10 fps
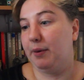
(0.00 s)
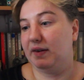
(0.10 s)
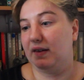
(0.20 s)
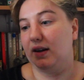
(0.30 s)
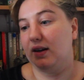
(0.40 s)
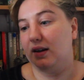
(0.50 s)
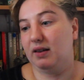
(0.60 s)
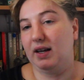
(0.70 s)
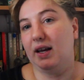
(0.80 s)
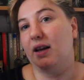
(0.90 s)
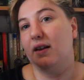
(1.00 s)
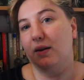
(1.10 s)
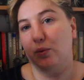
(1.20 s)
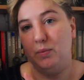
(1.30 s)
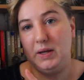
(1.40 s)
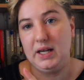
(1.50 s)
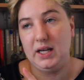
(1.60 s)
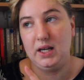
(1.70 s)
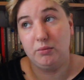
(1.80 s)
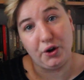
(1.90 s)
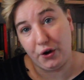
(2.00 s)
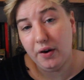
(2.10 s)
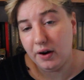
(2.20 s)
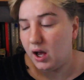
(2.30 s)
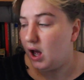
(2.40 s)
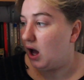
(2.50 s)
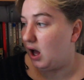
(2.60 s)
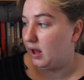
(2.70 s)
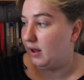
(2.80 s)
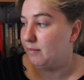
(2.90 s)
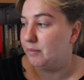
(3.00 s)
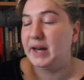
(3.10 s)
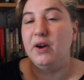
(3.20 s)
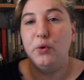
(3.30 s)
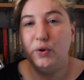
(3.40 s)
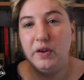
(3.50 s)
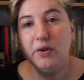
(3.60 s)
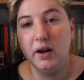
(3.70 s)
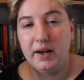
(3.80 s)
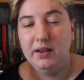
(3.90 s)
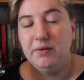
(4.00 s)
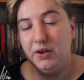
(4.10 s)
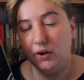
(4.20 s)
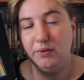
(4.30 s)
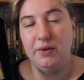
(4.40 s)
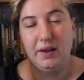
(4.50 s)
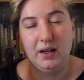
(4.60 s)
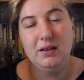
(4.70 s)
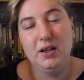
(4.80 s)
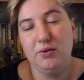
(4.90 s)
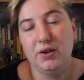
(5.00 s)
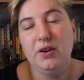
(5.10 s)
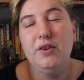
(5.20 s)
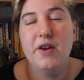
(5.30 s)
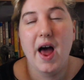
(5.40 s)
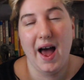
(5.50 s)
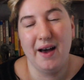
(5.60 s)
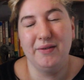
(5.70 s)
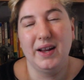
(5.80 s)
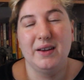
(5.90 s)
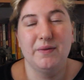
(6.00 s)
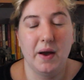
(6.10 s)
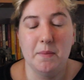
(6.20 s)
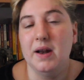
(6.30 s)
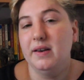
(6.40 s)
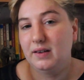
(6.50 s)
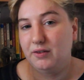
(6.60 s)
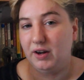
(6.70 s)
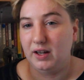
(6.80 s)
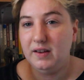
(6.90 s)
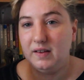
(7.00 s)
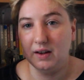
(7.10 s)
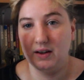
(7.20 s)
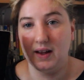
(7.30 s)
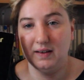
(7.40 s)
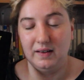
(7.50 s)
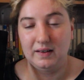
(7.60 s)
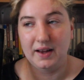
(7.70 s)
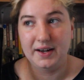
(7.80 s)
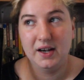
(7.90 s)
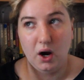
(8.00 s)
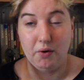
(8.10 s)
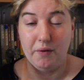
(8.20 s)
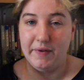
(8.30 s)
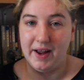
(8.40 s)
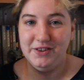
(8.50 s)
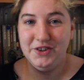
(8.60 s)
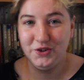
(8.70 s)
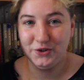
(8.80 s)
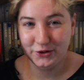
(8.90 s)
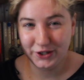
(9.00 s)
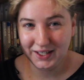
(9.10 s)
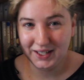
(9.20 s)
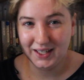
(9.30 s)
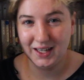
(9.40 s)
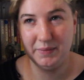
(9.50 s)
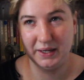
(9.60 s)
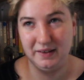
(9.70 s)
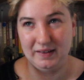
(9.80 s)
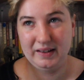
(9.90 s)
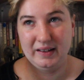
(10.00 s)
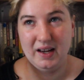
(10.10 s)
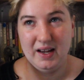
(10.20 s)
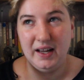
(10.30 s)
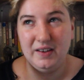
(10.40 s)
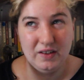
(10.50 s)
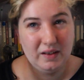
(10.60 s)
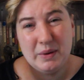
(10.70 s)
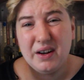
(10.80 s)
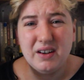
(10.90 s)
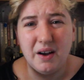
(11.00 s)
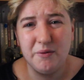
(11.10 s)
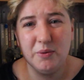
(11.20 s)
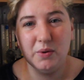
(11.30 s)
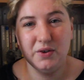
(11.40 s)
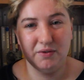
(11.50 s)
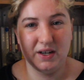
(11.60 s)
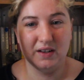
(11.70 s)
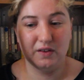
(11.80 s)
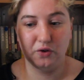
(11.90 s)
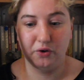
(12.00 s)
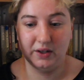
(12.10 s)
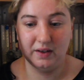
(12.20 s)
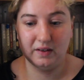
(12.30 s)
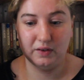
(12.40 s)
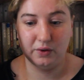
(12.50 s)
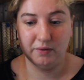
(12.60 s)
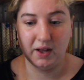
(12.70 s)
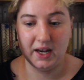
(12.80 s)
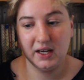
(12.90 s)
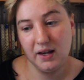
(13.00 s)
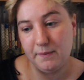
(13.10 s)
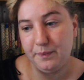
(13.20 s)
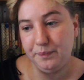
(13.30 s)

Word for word: I was like thinking it would be good um, but I also kind of don't think that you can have like feminist thrillers unless it's like a revenge story because it's just a bit uncomfortable to read a story that's sort of like